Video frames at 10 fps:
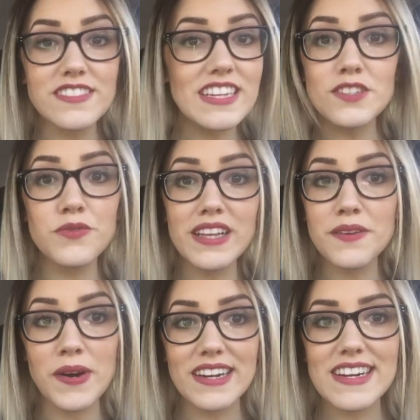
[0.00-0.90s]
That's
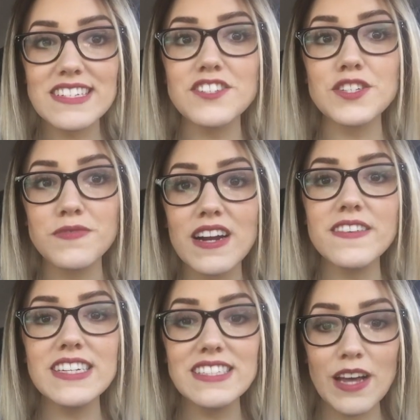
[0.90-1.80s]
really what it is. Just very,
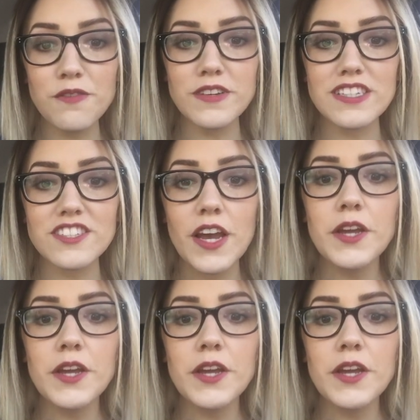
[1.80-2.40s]
very selfish.